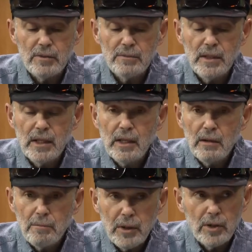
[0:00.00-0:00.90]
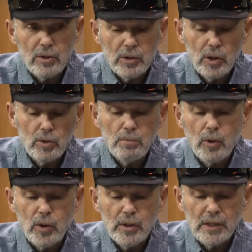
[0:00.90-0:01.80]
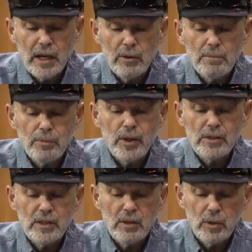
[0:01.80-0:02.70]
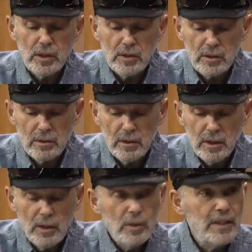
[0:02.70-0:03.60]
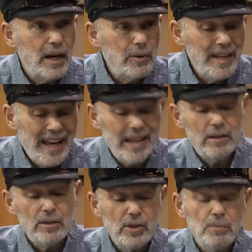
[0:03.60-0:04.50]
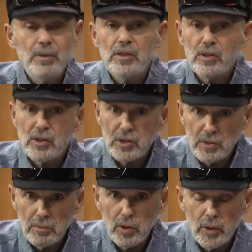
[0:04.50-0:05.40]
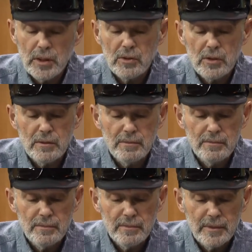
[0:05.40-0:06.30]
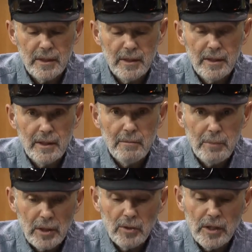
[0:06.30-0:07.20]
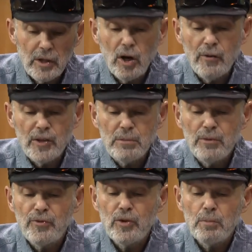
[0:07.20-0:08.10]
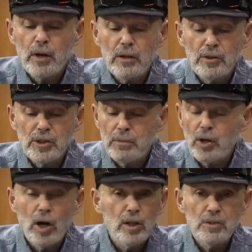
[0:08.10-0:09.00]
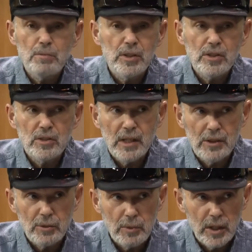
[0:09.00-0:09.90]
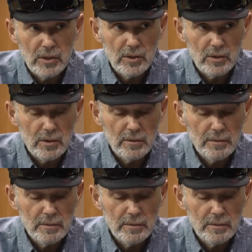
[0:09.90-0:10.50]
and Beryl told Boris how impressed he was with how he handled his business as employees. Beryl then offered him a full partnership in all his business enterprises.